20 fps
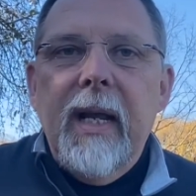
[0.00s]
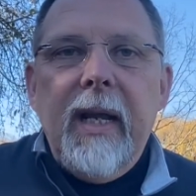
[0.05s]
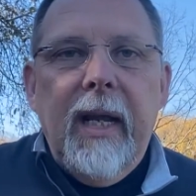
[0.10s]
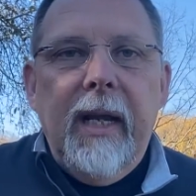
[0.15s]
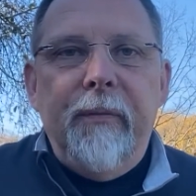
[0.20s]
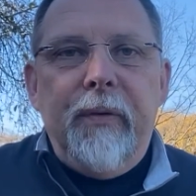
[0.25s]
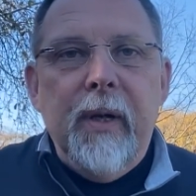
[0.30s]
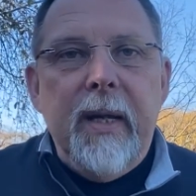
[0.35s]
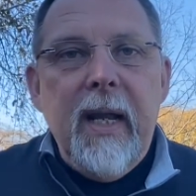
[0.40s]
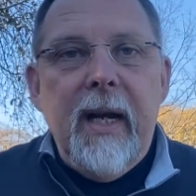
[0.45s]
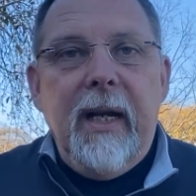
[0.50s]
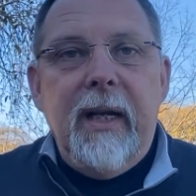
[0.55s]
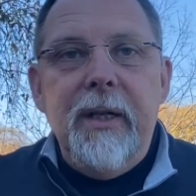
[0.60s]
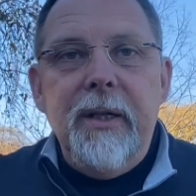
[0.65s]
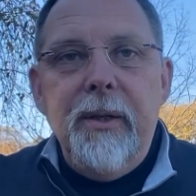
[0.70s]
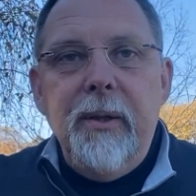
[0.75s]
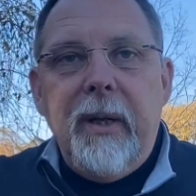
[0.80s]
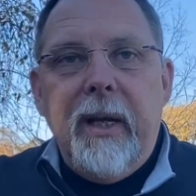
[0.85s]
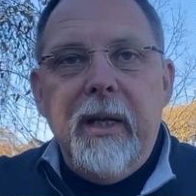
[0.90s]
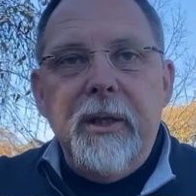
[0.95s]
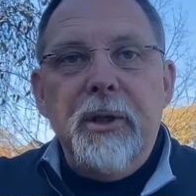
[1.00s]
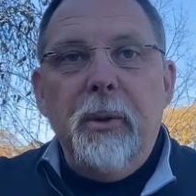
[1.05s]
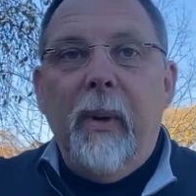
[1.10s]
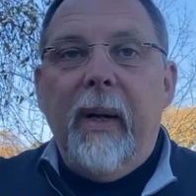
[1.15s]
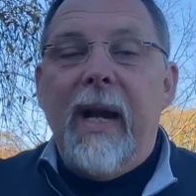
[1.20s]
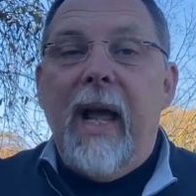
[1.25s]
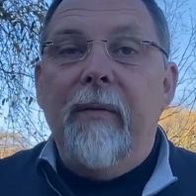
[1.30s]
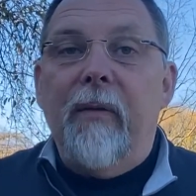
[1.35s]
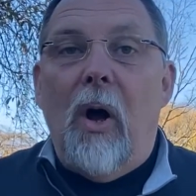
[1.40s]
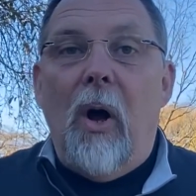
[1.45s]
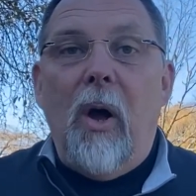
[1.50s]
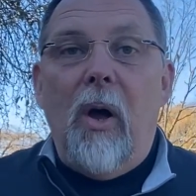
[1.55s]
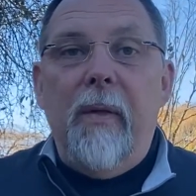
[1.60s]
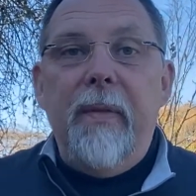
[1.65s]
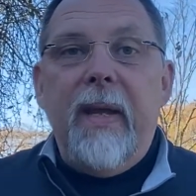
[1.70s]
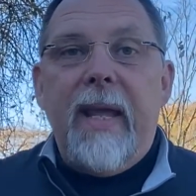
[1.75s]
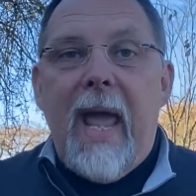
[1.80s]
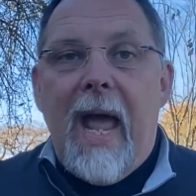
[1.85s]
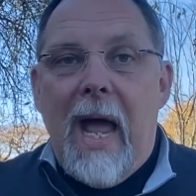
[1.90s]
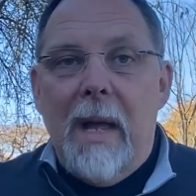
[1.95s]
If you're getting a new kitchen, we're gonna have all
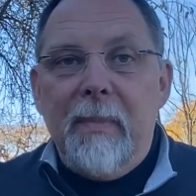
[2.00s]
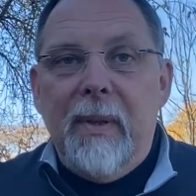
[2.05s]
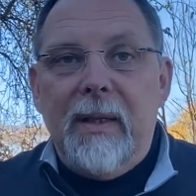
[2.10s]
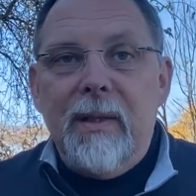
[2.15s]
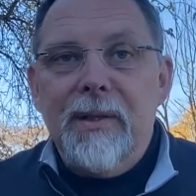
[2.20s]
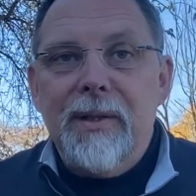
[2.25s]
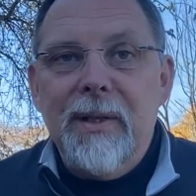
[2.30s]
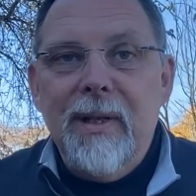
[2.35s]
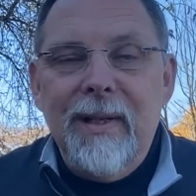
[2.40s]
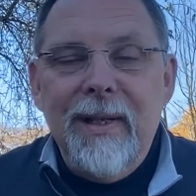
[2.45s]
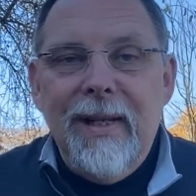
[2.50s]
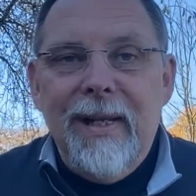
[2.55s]
the cabinets.